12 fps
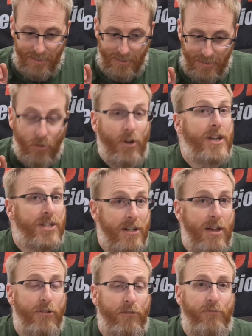There is
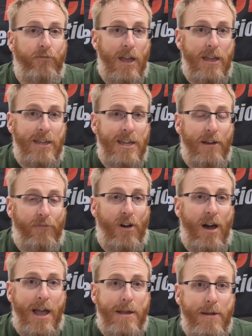another E F
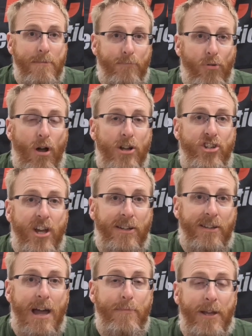I
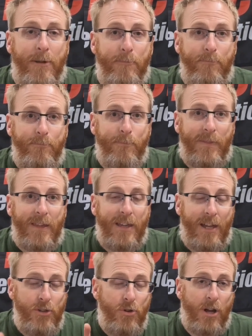project coming,
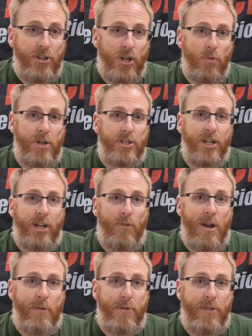and you guys are going to want to stick
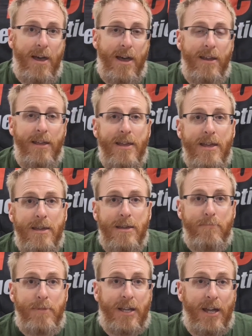around with that,
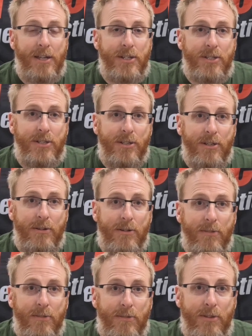because
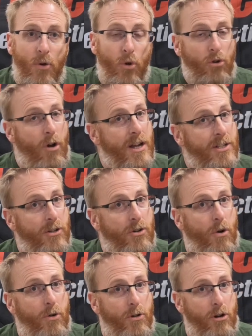the old Chrysler
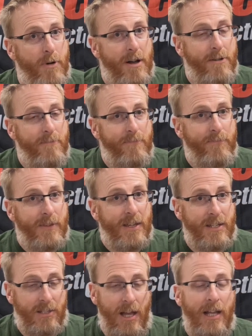Cordoba
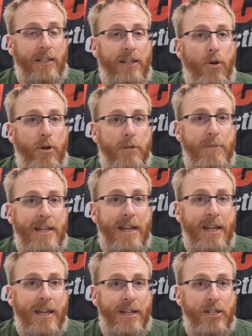is likely going to be
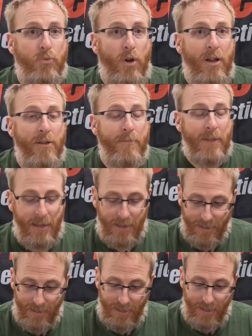getting it as well,
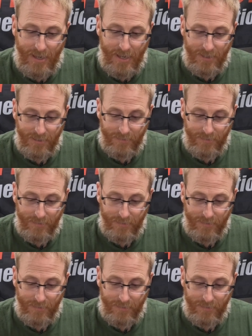and